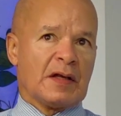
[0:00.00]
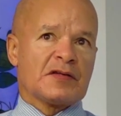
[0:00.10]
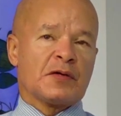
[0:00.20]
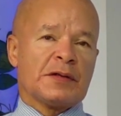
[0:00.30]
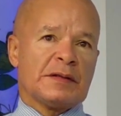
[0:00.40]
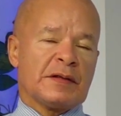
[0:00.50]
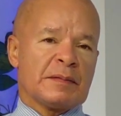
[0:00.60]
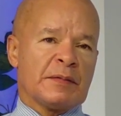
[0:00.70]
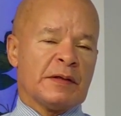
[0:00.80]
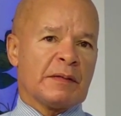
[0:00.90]
So
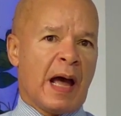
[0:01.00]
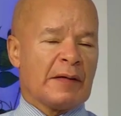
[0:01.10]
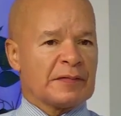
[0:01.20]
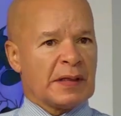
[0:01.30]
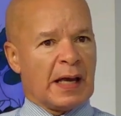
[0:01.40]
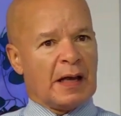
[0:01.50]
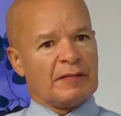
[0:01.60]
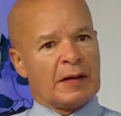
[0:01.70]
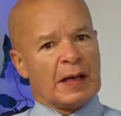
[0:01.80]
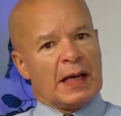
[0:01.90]
you have to
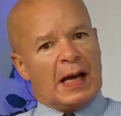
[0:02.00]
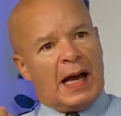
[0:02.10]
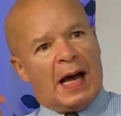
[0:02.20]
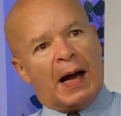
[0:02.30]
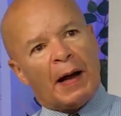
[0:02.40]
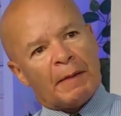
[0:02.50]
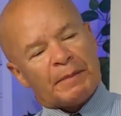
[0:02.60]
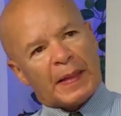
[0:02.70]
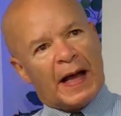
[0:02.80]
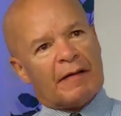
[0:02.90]
have a
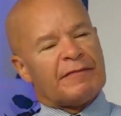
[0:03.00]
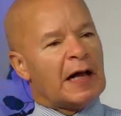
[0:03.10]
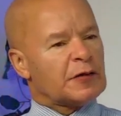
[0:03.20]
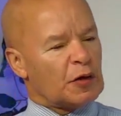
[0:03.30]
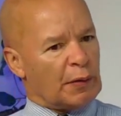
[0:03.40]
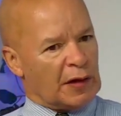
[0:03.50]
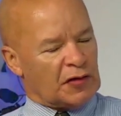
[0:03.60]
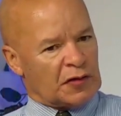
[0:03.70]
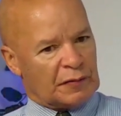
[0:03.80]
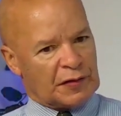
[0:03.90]

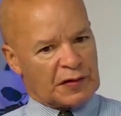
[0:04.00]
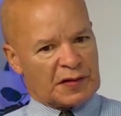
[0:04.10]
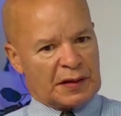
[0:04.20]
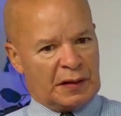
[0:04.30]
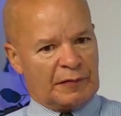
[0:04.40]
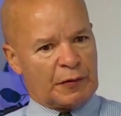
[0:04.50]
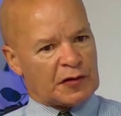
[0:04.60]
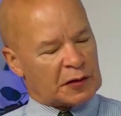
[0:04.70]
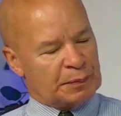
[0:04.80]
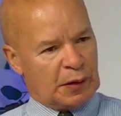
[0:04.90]
evaluation of yourself
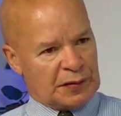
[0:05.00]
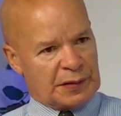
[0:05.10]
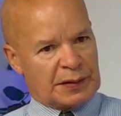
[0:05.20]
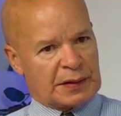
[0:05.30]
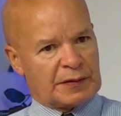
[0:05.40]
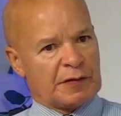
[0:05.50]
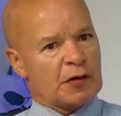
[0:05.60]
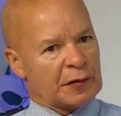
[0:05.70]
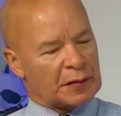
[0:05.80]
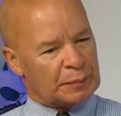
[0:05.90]
which is positive. You've
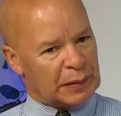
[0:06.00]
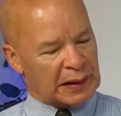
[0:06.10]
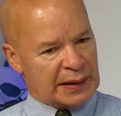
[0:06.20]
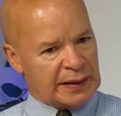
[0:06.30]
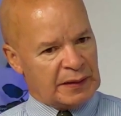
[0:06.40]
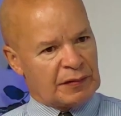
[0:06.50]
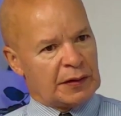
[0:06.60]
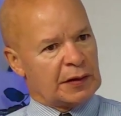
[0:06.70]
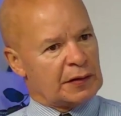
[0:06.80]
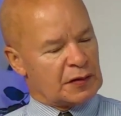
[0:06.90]
got to believe that
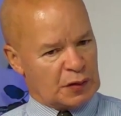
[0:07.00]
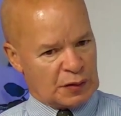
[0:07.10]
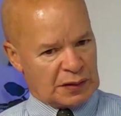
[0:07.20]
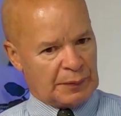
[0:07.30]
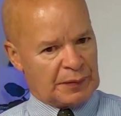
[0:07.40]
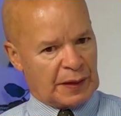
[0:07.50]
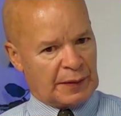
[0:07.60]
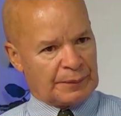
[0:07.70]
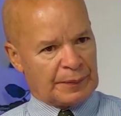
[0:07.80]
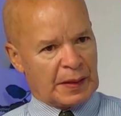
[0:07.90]
you can do
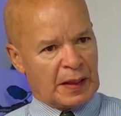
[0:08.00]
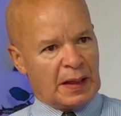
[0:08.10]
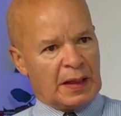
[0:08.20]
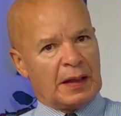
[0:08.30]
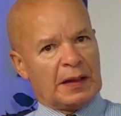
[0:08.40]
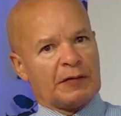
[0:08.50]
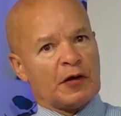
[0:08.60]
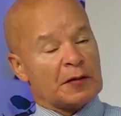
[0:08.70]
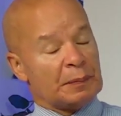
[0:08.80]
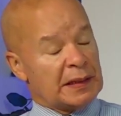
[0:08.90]
something. You've
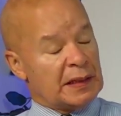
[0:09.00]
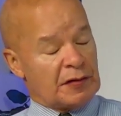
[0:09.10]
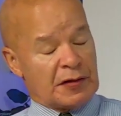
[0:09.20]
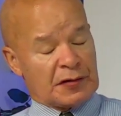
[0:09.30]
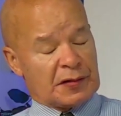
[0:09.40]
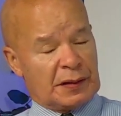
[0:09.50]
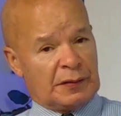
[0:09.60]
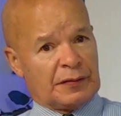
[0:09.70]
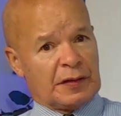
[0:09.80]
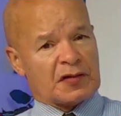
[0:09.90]
got to believe in
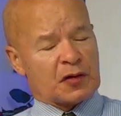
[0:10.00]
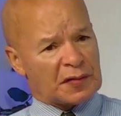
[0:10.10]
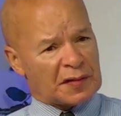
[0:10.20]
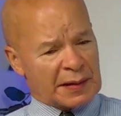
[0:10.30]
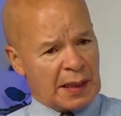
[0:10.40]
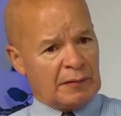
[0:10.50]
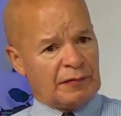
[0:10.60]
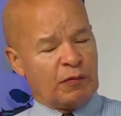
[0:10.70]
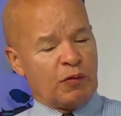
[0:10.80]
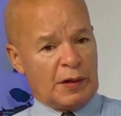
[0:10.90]
yourself. So
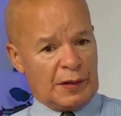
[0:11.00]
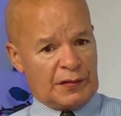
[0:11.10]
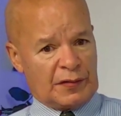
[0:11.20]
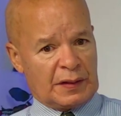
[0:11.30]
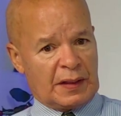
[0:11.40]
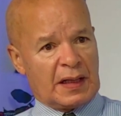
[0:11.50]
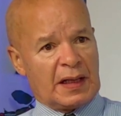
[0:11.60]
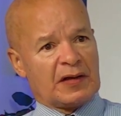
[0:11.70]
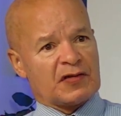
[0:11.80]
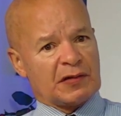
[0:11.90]
self-worth
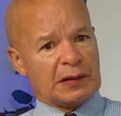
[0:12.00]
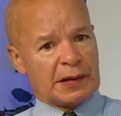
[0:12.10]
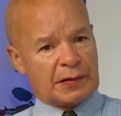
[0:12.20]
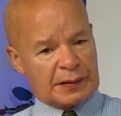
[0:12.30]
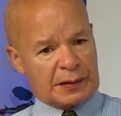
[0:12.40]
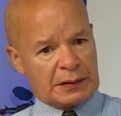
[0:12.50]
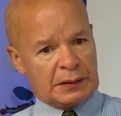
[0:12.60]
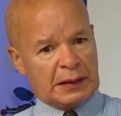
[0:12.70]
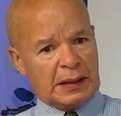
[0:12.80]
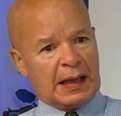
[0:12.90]
is really critical.